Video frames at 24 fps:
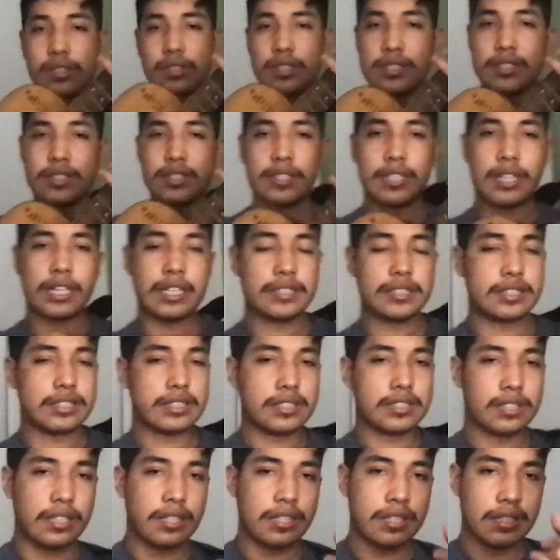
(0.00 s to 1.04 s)
in you
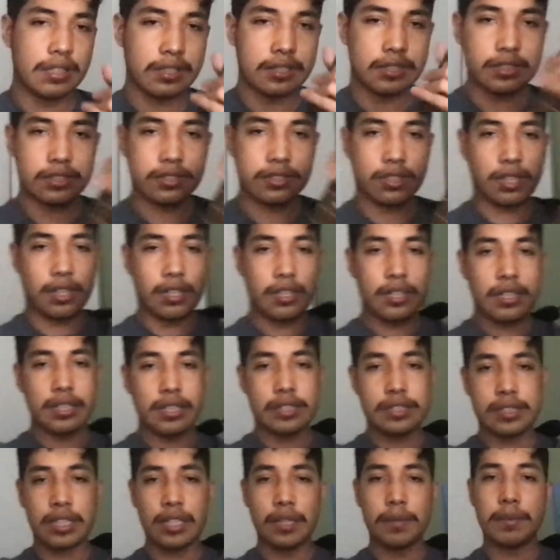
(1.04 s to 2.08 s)
guys' guitar,
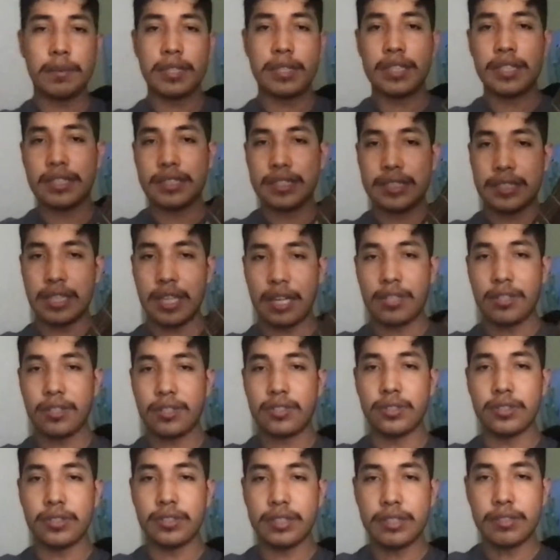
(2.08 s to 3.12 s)
it's gonna be the standard
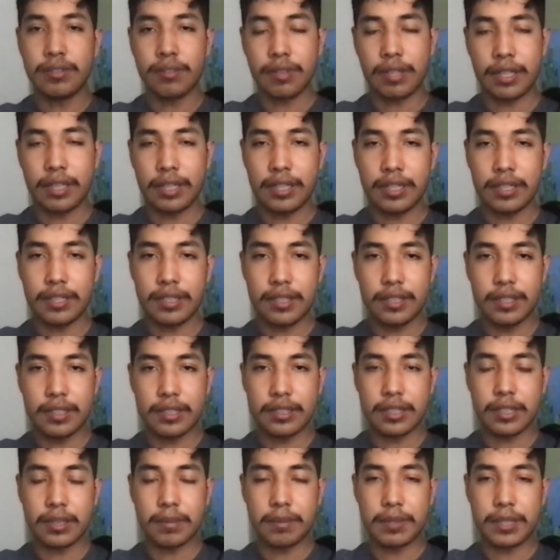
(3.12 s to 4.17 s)
tuning, right? It's
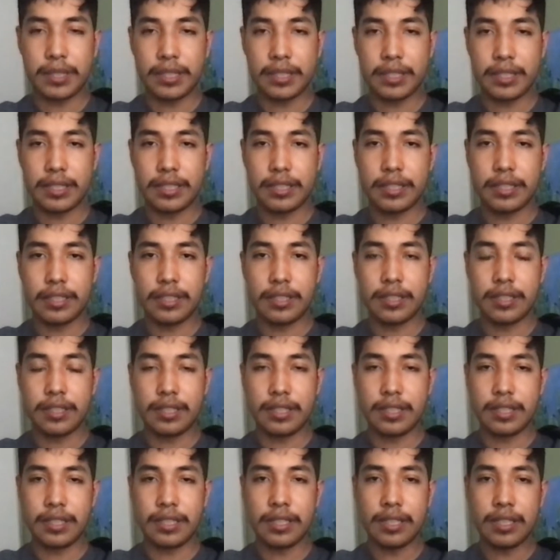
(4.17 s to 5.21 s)
gonna be
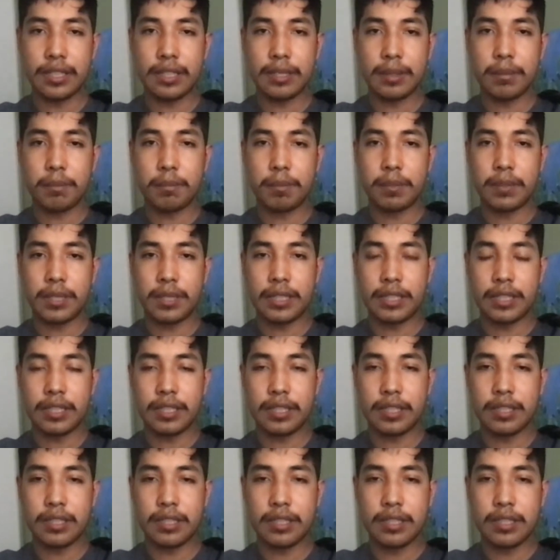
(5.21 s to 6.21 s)
E, B,